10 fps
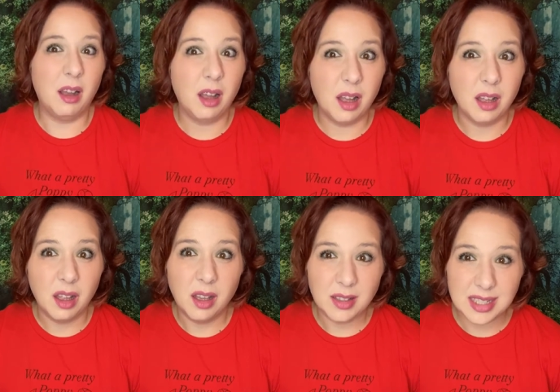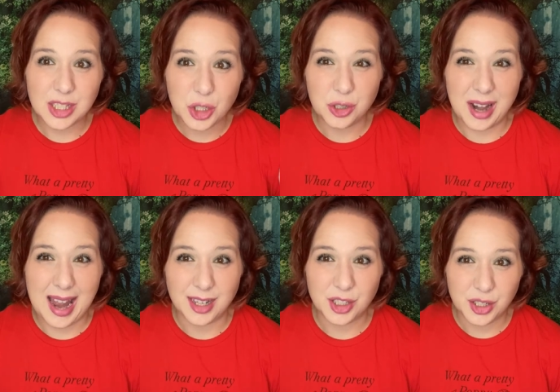uh, this is
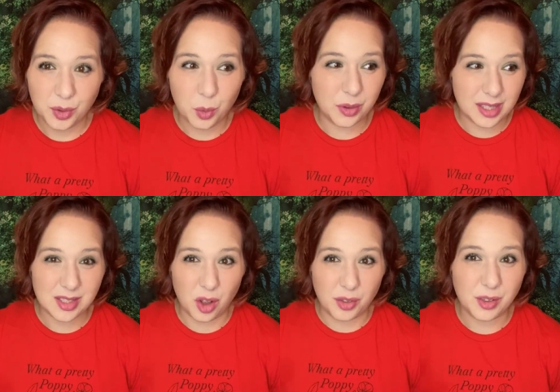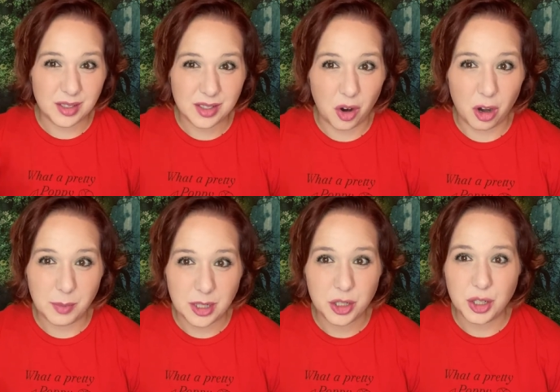trash or this author is
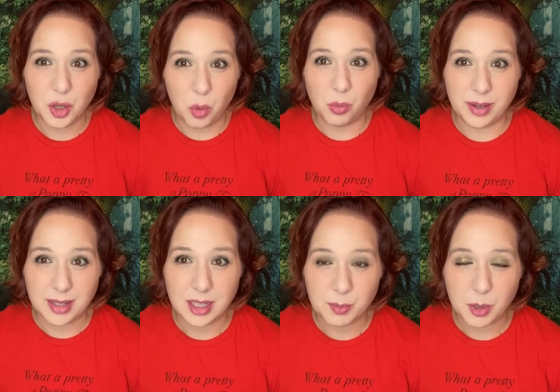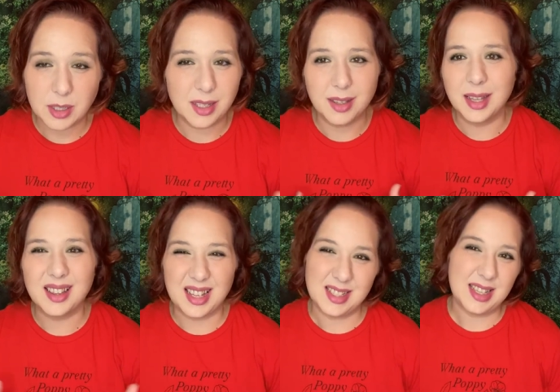garbage. Don't read this person.
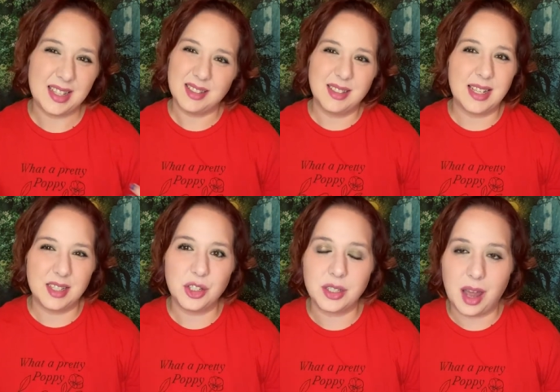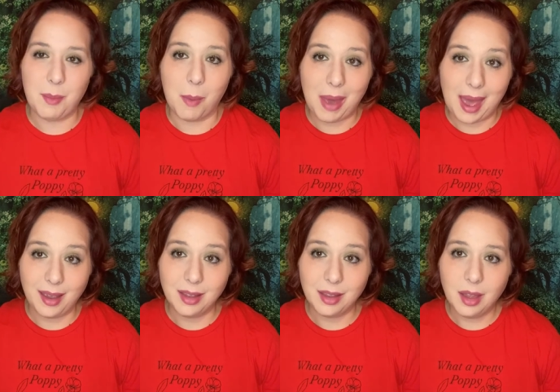Like that's, that, that's just not my
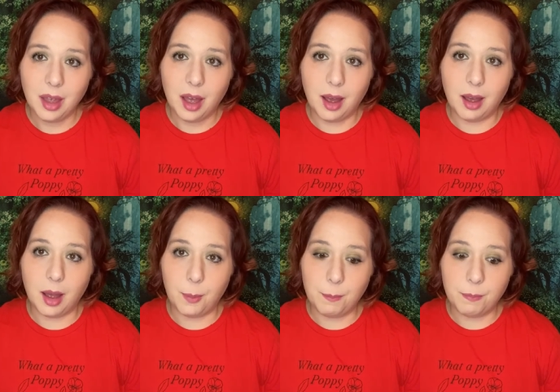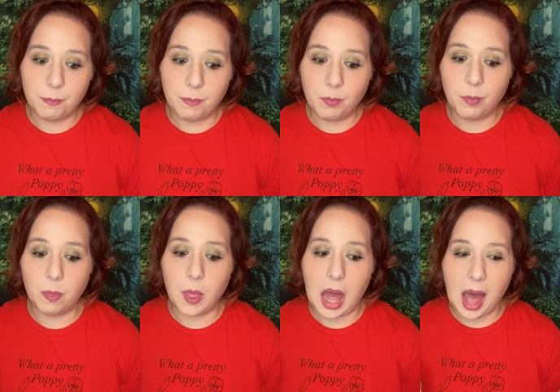bag. Um,
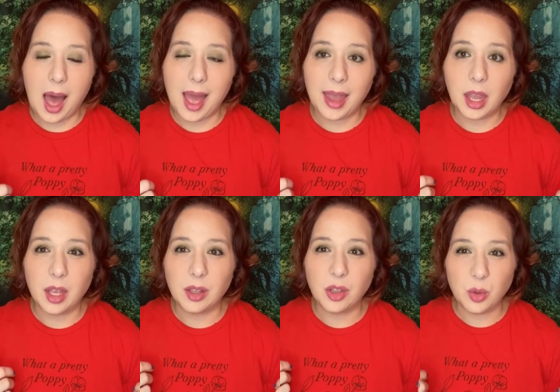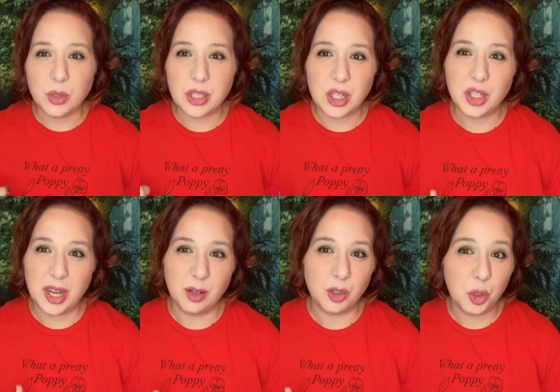I use this
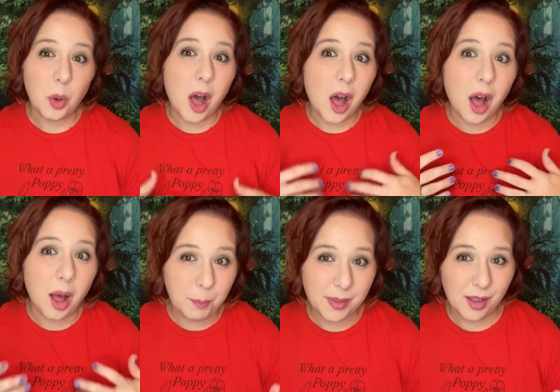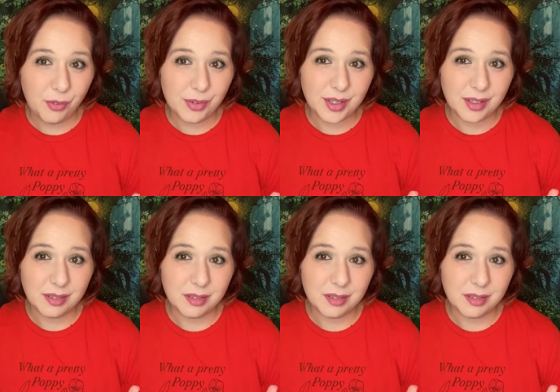channel to uplift